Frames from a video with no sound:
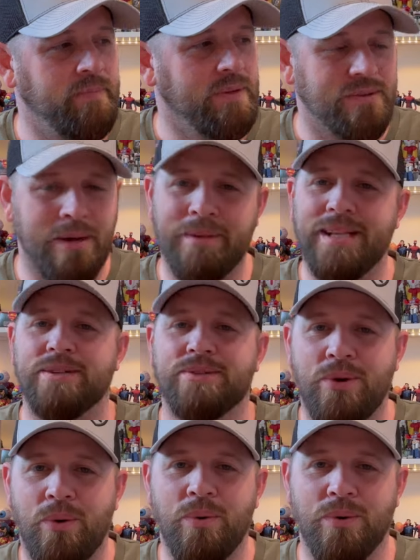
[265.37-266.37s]
so I'm a little
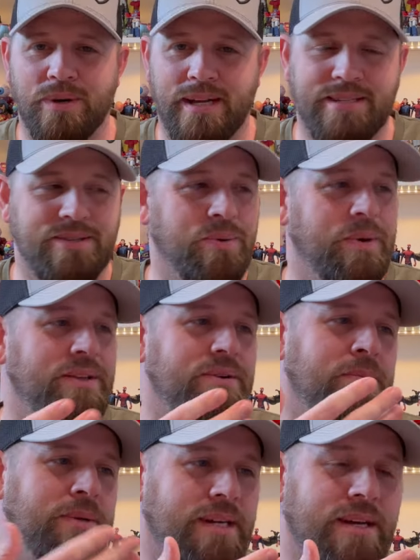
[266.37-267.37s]
torn as to whether
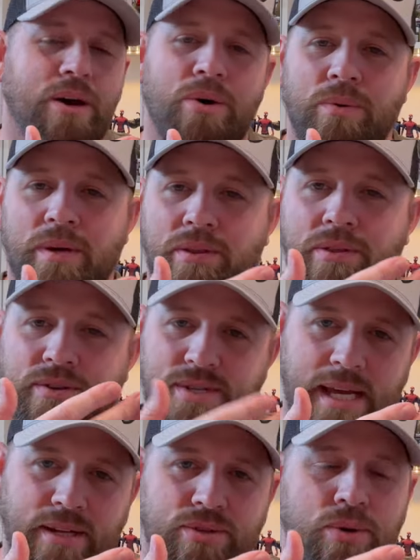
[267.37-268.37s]
I'm going to go with
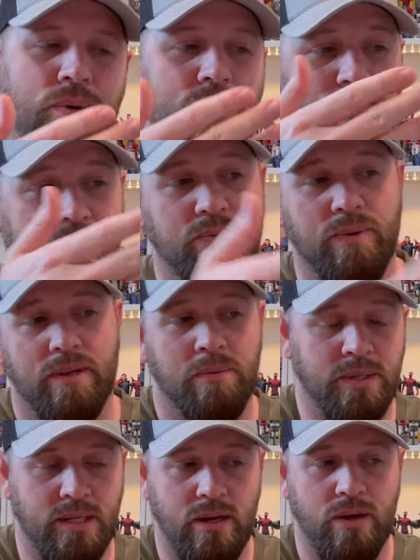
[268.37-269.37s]
Jada Toys or whether I'm
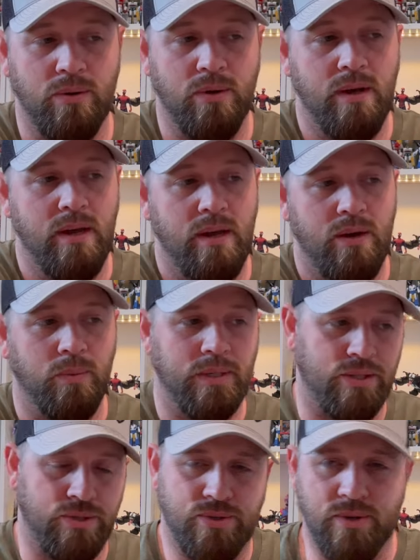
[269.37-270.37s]
going to go
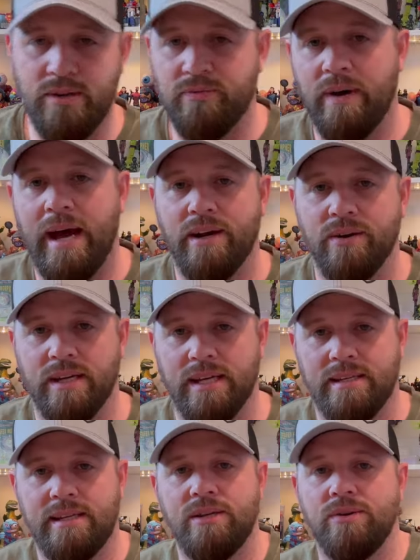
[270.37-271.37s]
with the Street Fighter and
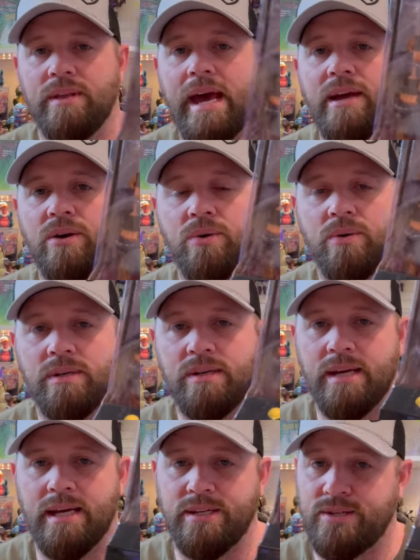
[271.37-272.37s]
continue that going.
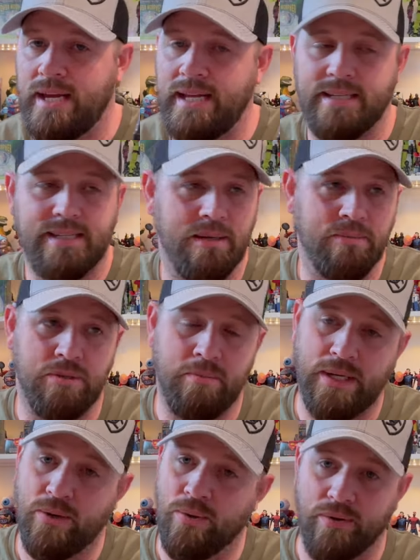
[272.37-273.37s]
Uh, Jada seems to
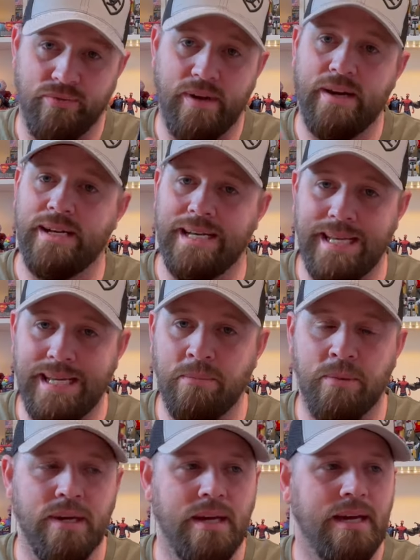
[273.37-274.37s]
be going very
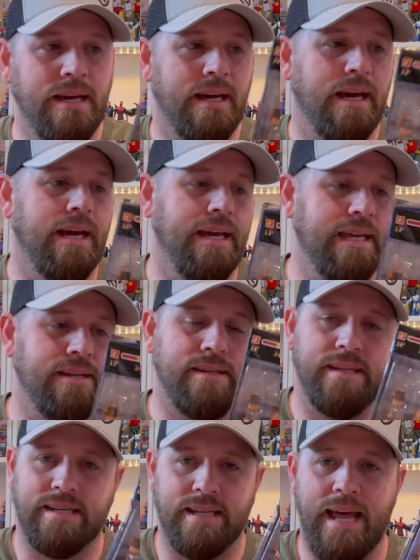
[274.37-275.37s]
deep uh, into
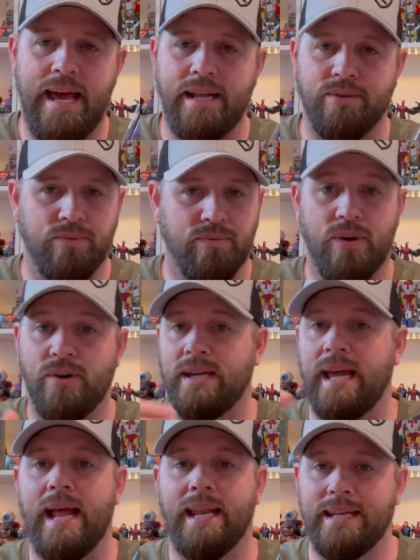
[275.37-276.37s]
this line, as we've already
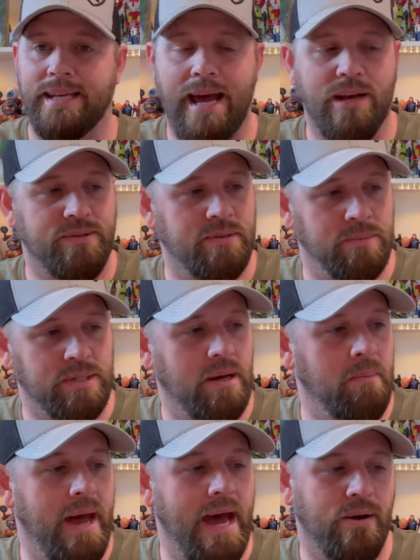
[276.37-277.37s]
got like Dhalsim's
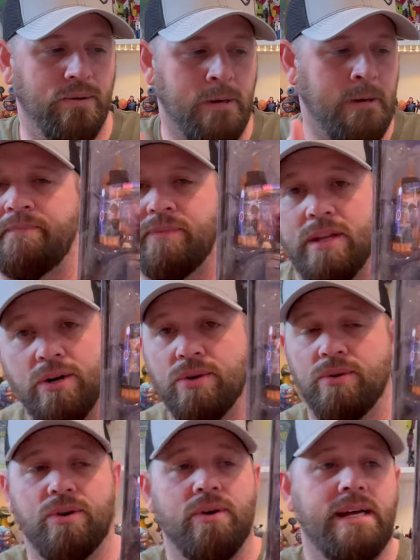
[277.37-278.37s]
come out. They're
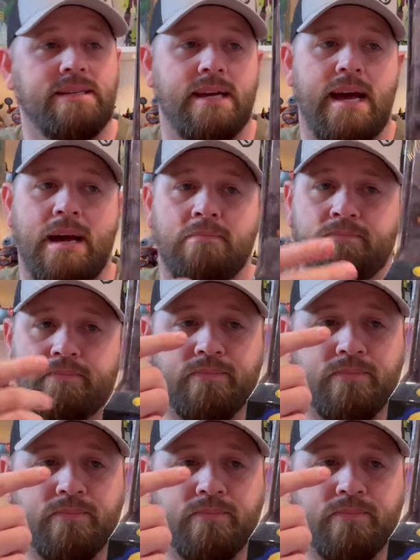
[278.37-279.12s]
doing a great job